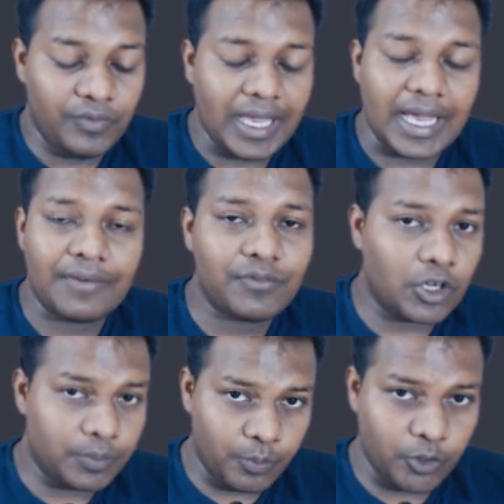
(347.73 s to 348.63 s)
we have
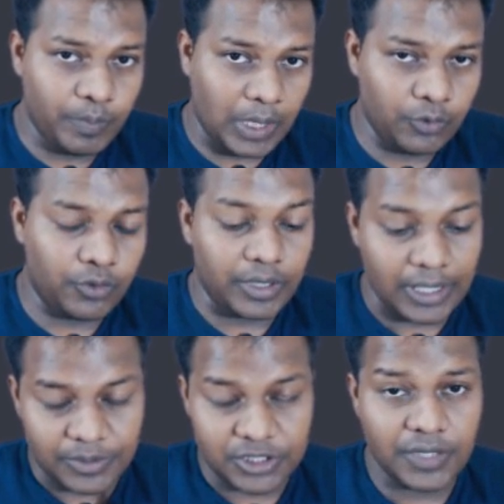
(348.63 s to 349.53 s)
not put
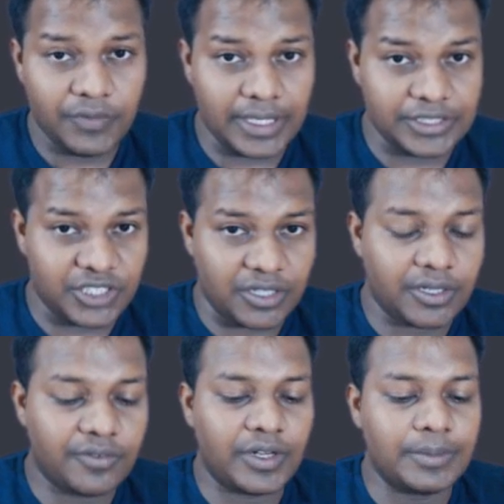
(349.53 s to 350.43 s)
boundary. I'm just giving a
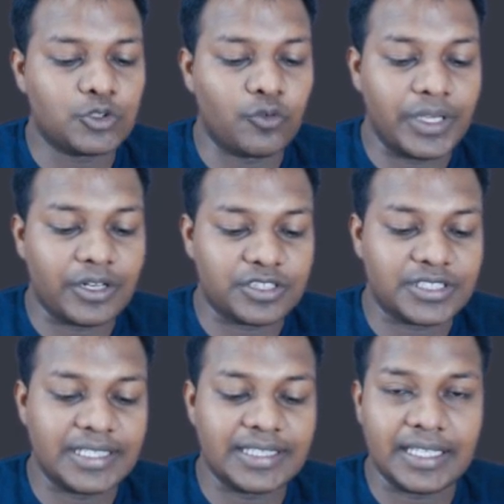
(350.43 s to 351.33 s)
generic frame, so we are not
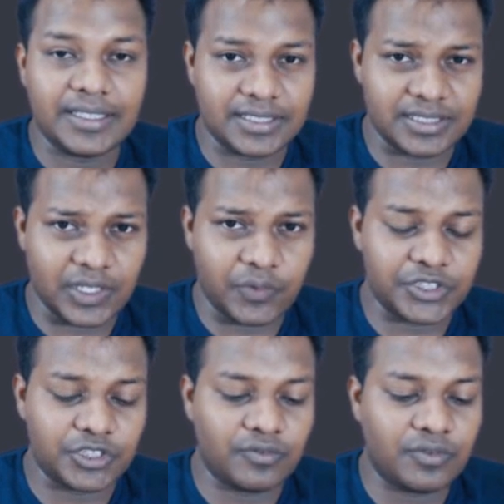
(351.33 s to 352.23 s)
saying that this is the
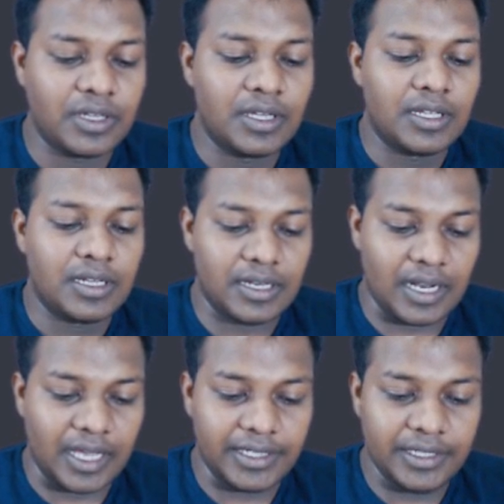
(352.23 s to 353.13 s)
equation of
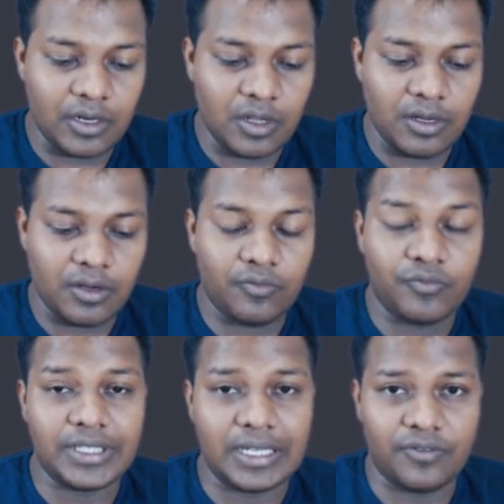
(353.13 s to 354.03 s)
line
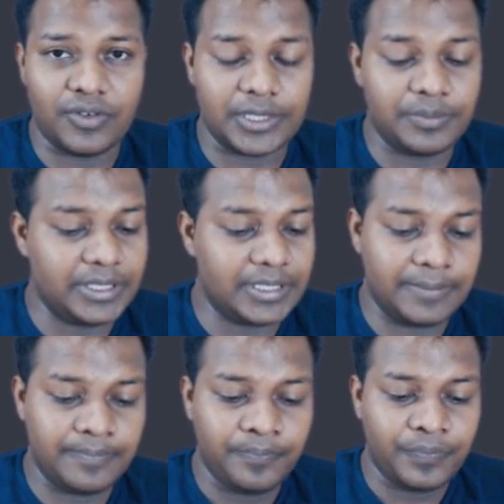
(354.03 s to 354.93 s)
with alpha and
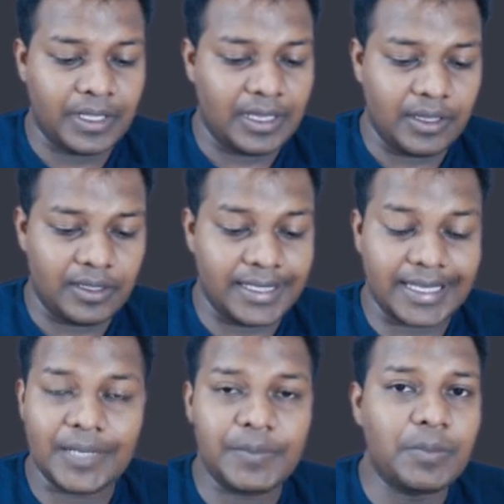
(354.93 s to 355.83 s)
beta. There
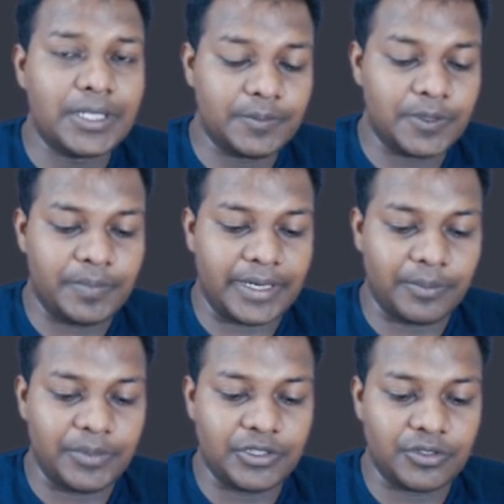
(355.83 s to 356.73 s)
can be multiple
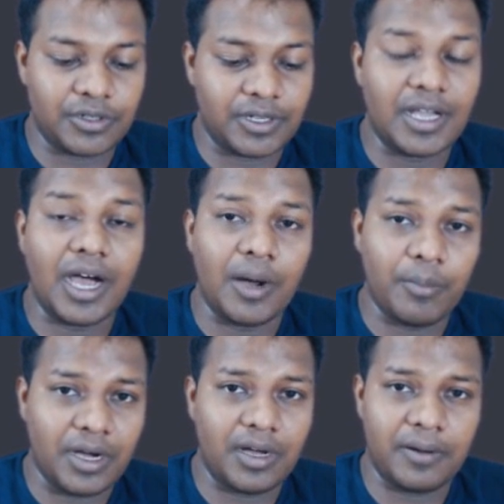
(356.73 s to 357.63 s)
parameter,
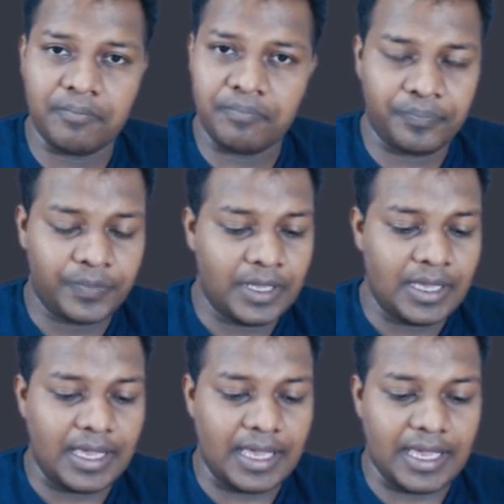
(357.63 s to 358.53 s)
gamma
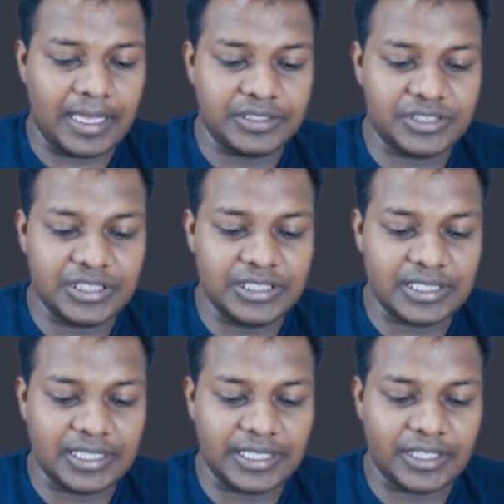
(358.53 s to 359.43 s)
and
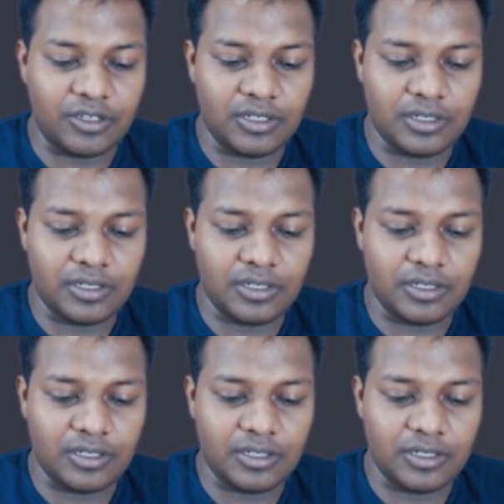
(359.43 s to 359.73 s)
zeta and